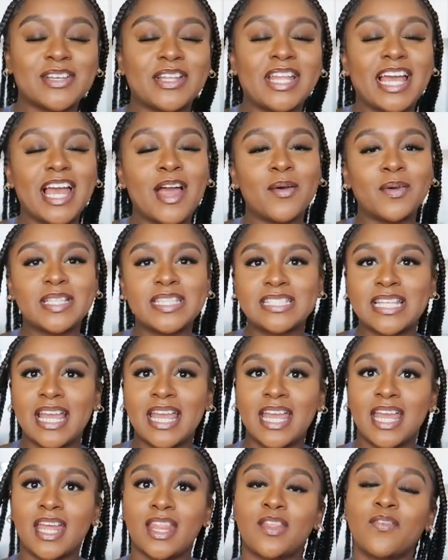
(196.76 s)
so like I was
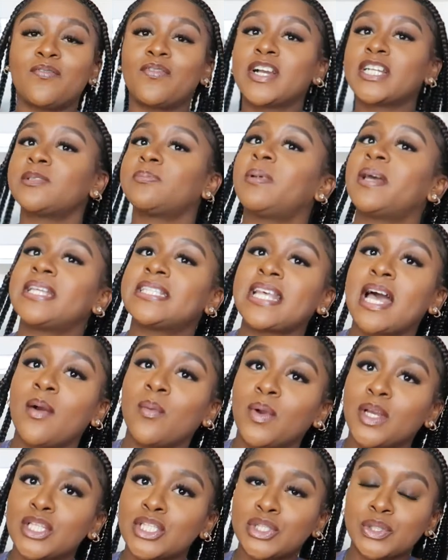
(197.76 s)
saying, the first place I
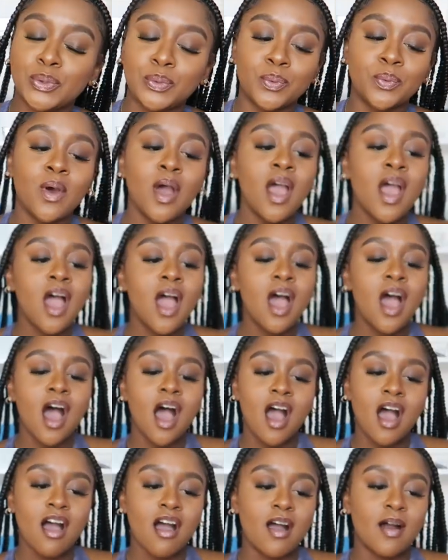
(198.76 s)
went to
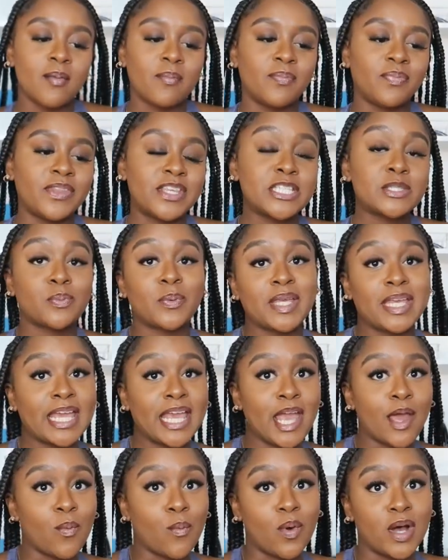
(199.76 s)
um, this
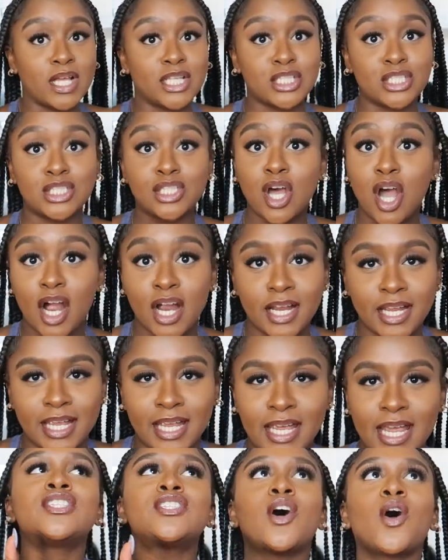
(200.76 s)
weekend was
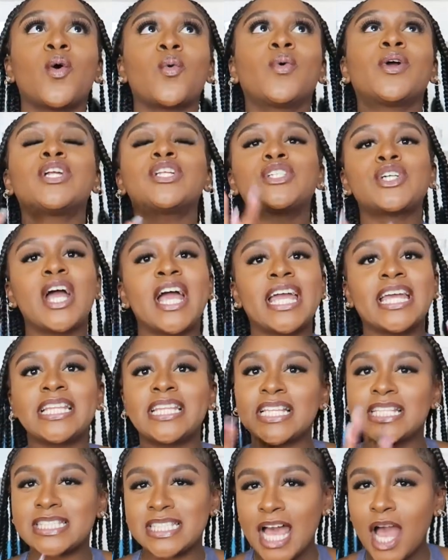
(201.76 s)
Target. So we're trying
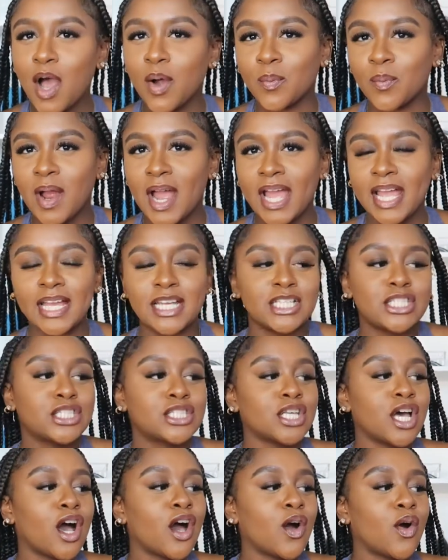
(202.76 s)
this out, right?
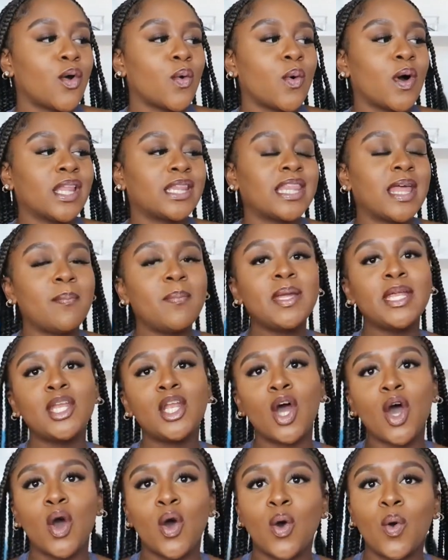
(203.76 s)
So let me
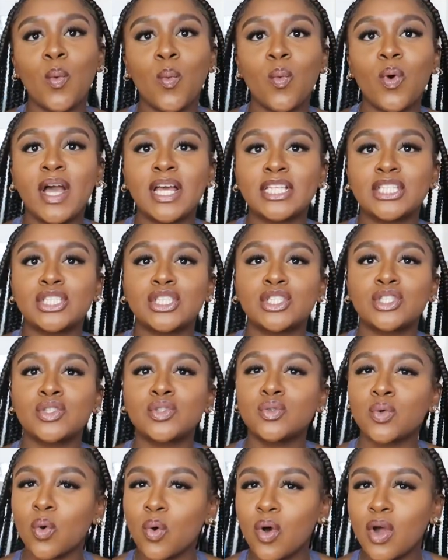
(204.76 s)
know what
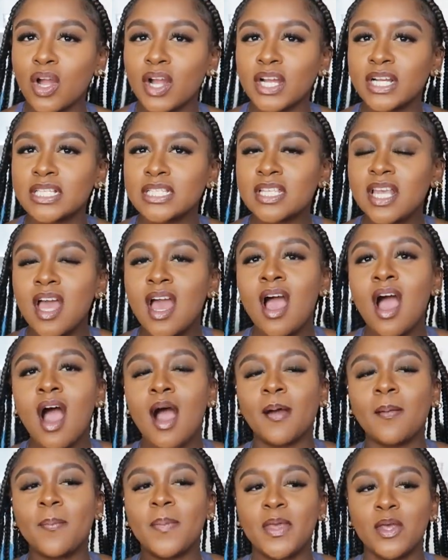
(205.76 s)
stores
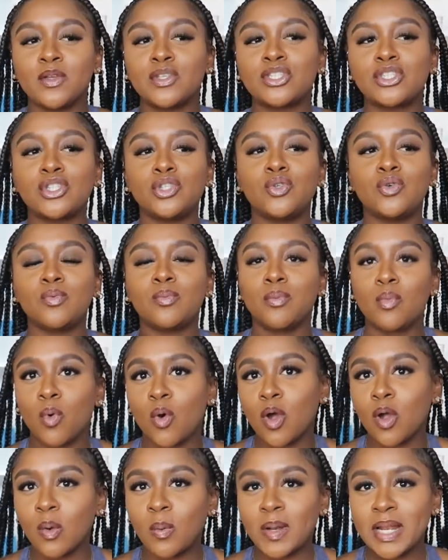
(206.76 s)
appeal to you
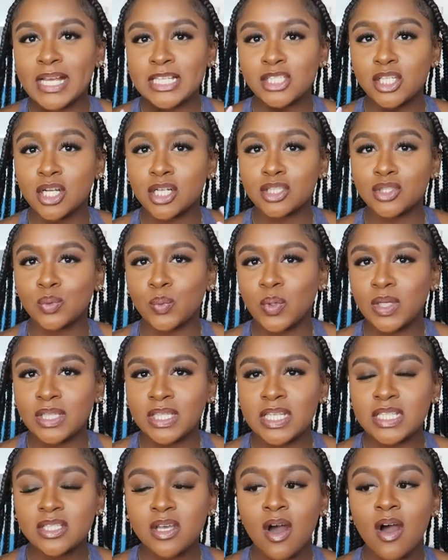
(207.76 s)
more when I start doing
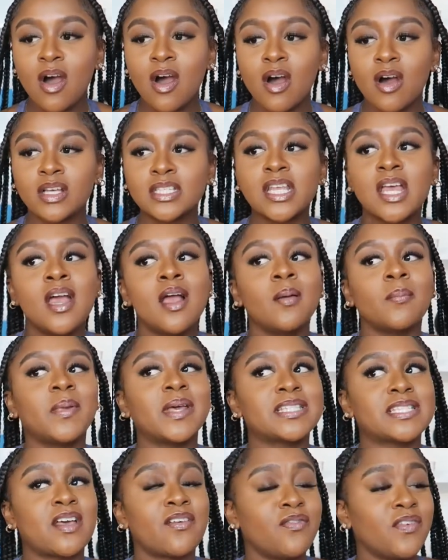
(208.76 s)
these hauls
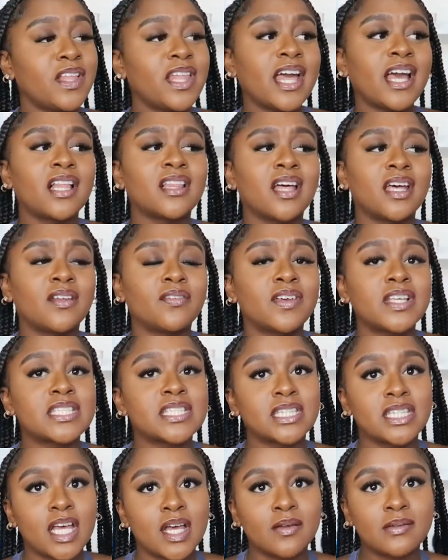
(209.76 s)
because I feel like a lot of
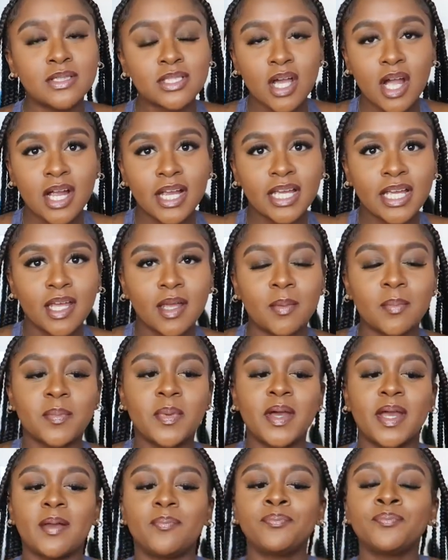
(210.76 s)
us love Target,
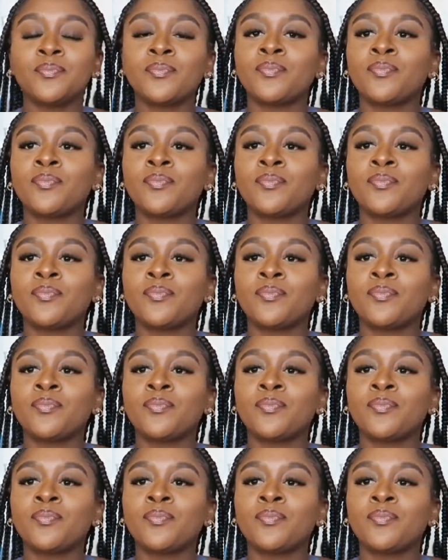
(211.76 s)
but